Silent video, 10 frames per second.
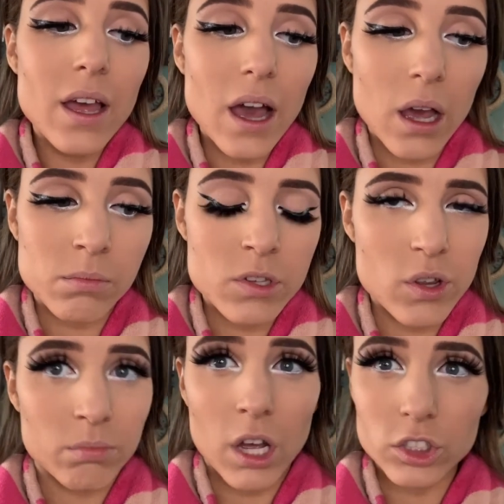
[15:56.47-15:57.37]
um, so
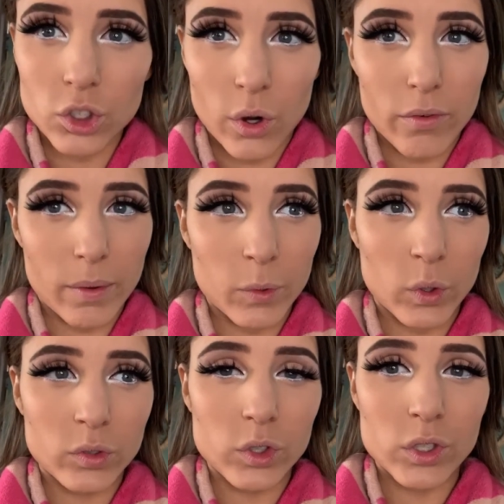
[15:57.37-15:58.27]
I'm not sure if I'm
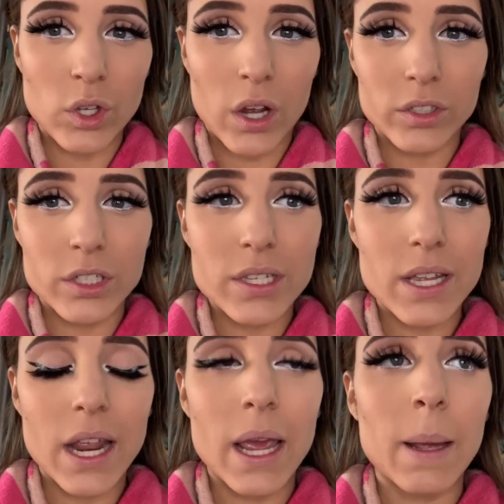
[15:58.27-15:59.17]
going to a doctor's
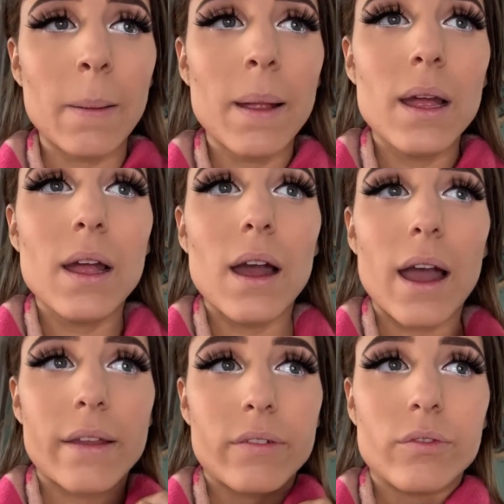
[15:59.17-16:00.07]
today.
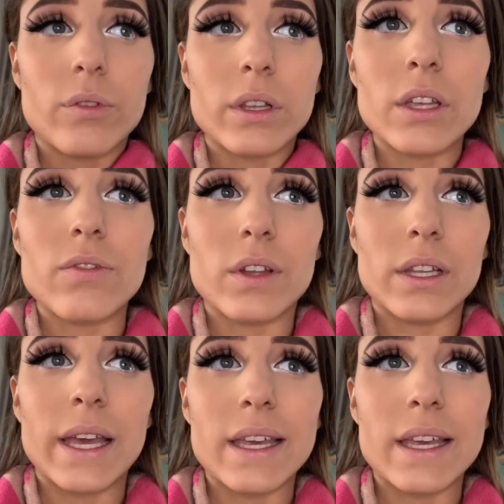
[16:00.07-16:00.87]
I really feel like